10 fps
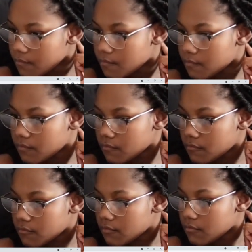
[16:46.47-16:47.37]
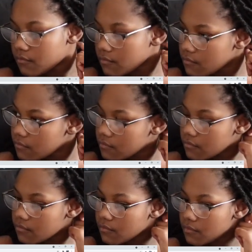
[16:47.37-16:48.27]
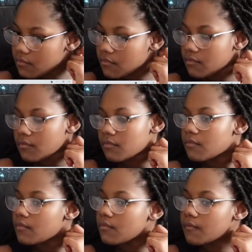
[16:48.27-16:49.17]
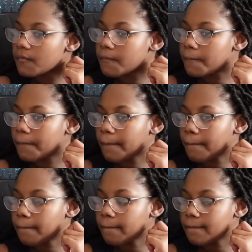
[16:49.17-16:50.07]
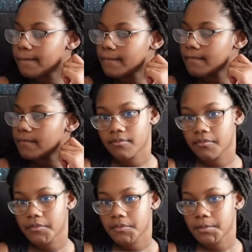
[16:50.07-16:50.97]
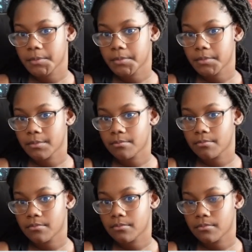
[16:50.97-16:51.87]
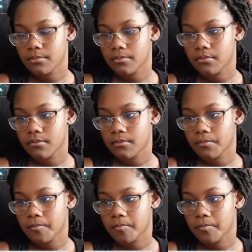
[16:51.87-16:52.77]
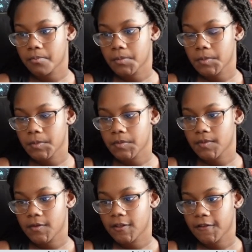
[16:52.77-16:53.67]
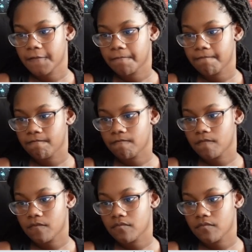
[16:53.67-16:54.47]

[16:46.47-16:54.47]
The person shown says nothing.